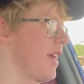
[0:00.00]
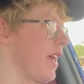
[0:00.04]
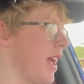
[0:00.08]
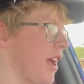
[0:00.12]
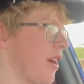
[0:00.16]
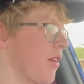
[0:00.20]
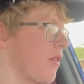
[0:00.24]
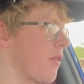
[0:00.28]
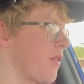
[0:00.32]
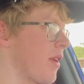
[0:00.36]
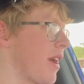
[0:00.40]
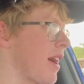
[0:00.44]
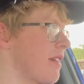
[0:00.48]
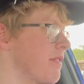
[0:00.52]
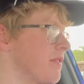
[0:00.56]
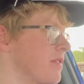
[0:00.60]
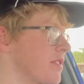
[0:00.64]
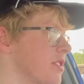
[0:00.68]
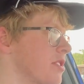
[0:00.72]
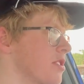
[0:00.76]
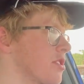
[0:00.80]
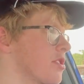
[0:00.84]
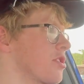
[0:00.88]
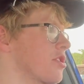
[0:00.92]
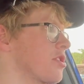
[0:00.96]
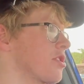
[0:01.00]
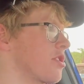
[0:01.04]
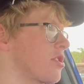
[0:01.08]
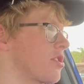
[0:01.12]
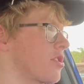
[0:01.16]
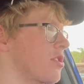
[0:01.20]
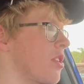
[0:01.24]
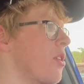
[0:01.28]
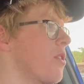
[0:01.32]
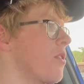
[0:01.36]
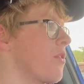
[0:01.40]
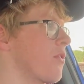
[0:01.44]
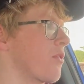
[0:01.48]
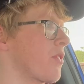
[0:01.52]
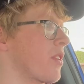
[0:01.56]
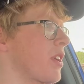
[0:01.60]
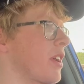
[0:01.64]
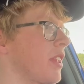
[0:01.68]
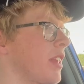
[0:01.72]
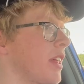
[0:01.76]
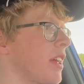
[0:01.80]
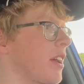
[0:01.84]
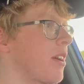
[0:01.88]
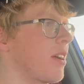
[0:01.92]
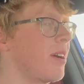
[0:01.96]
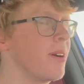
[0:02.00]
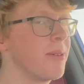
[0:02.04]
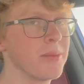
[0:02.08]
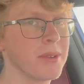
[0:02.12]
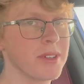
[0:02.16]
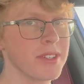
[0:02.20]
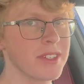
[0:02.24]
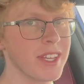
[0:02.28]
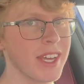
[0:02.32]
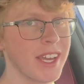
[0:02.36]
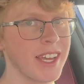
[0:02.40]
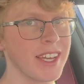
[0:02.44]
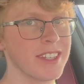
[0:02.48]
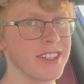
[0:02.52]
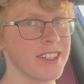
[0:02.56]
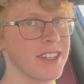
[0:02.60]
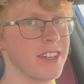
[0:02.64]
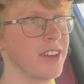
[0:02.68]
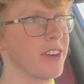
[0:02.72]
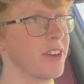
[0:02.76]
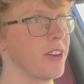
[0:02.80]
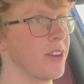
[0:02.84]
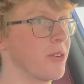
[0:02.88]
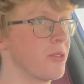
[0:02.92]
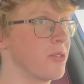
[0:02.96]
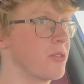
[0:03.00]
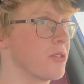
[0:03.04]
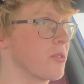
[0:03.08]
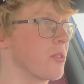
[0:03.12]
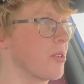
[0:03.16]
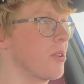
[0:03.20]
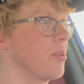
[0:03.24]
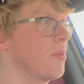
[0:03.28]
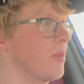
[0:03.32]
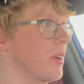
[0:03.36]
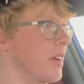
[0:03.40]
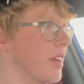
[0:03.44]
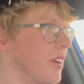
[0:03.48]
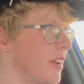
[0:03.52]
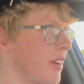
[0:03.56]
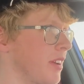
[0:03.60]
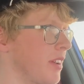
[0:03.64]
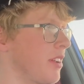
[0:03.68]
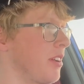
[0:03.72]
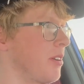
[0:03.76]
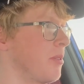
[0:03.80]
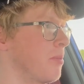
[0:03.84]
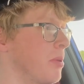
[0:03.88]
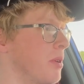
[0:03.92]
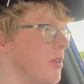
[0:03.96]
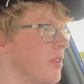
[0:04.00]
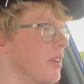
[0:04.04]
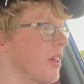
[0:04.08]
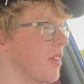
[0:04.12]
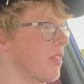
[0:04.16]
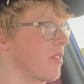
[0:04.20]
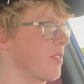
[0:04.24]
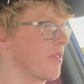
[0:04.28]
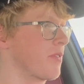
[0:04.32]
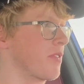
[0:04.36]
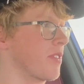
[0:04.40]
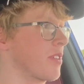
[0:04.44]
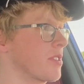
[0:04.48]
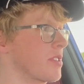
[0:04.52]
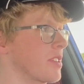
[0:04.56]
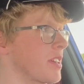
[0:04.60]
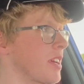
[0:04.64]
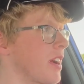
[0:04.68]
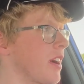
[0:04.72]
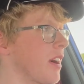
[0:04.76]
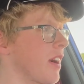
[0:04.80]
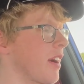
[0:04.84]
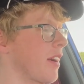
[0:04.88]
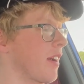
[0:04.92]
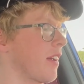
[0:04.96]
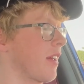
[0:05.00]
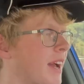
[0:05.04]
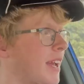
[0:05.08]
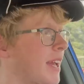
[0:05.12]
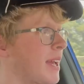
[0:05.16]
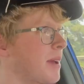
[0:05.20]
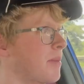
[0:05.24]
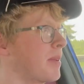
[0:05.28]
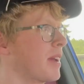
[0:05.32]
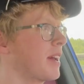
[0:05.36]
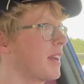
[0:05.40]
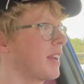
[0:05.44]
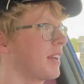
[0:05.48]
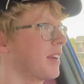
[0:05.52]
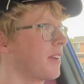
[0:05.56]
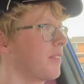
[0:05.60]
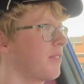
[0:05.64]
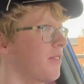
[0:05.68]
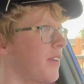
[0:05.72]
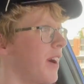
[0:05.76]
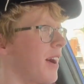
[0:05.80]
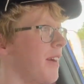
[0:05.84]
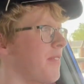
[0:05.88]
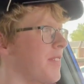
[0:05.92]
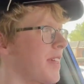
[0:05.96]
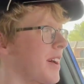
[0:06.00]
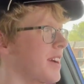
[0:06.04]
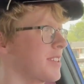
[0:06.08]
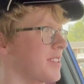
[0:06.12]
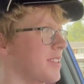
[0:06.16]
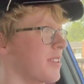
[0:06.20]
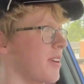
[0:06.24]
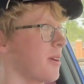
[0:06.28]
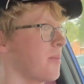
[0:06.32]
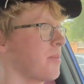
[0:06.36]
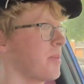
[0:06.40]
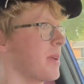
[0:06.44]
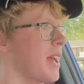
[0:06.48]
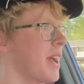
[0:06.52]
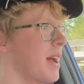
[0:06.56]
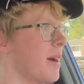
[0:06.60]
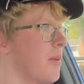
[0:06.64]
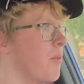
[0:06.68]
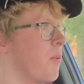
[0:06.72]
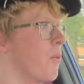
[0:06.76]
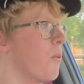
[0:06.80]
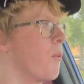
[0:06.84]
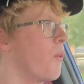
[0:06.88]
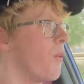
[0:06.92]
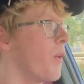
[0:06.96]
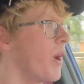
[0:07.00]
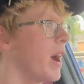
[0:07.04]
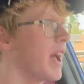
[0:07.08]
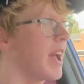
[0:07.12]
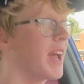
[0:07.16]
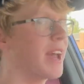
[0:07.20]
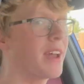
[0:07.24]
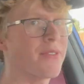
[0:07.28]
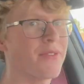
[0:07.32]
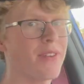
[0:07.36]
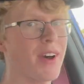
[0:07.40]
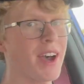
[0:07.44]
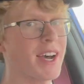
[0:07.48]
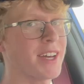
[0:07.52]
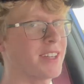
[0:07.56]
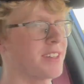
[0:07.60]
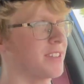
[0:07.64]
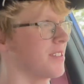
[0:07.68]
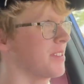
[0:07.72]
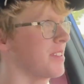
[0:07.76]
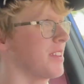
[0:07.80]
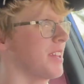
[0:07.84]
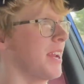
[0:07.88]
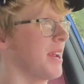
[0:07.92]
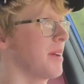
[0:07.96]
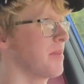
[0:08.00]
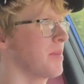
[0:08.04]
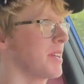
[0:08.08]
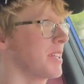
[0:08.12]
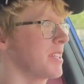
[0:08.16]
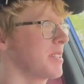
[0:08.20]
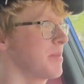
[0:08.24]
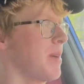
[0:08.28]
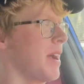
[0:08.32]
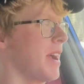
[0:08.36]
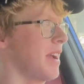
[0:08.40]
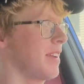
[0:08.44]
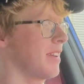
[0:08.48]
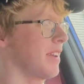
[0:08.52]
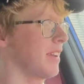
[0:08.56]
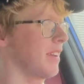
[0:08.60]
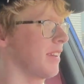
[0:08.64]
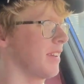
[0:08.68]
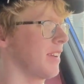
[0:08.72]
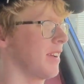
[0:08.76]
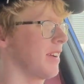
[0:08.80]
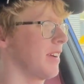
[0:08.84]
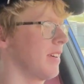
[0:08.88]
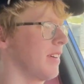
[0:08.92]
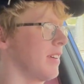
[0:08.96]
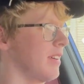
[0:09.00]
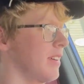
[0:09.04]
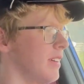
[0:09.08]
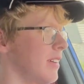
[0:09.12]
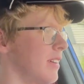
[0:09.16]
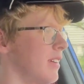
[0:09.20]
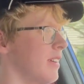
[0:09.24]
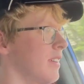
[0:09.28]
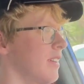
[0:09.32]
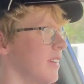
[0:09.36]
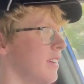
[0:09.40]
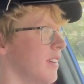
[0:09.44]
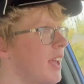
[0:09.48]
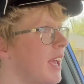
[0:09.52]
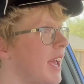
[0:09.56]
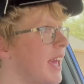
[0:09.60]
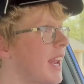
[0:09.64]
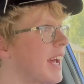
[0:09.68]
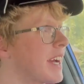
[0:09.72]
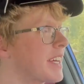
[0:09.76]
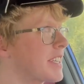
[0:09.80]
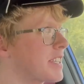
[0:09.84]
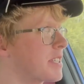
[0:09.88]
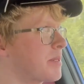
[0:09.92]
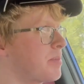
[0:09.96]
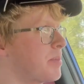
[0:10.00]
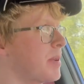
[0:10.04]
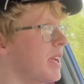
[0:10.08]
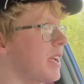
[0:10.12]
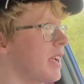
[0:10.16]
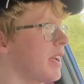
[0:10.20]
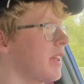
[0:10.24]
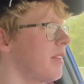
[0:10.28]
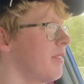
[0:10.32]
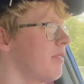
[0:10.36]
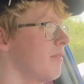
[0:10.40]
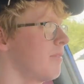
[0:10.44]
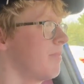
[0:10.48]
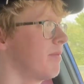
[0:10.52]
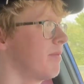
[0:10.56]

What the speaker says: It revs so freely, almost like it's in neutral when you pull it through first gear. I keep getting to 5,000 RPM way faster than I'm expecting to. And at speed,